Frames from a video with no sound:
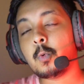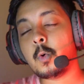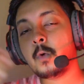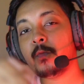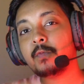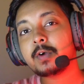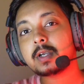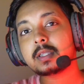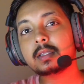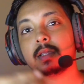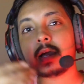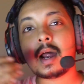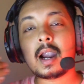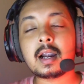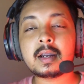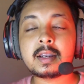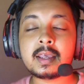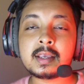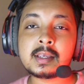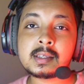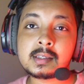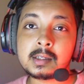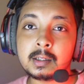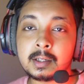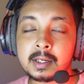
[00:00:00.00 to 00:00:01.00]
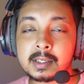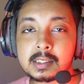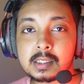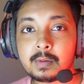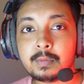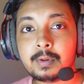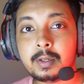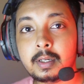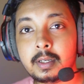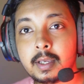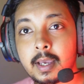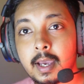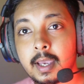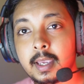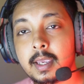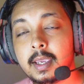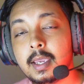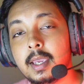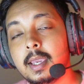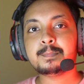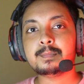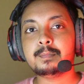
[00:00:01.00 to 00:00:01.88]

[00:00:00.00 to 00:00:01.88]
over the RTX 3070 Ti,